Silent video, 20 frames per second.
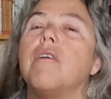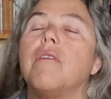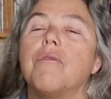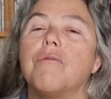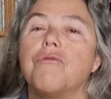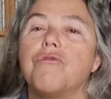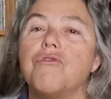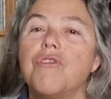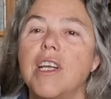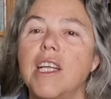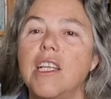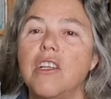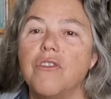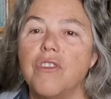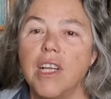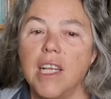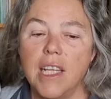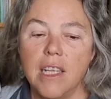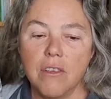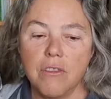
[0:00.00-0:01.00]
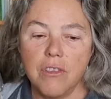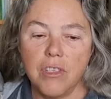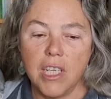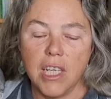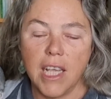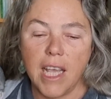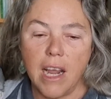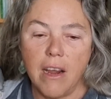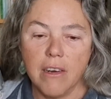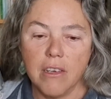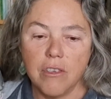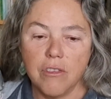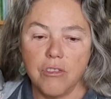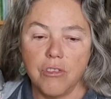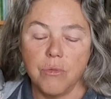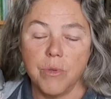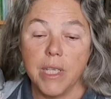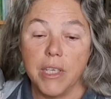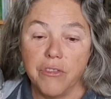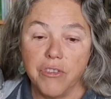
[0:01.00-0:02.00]
of really interesting characters
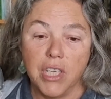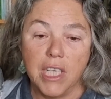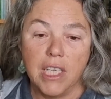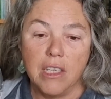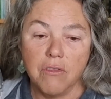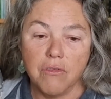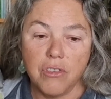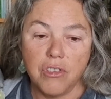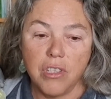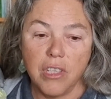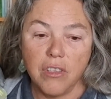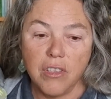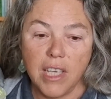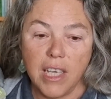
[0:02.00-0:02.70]
doing really interesting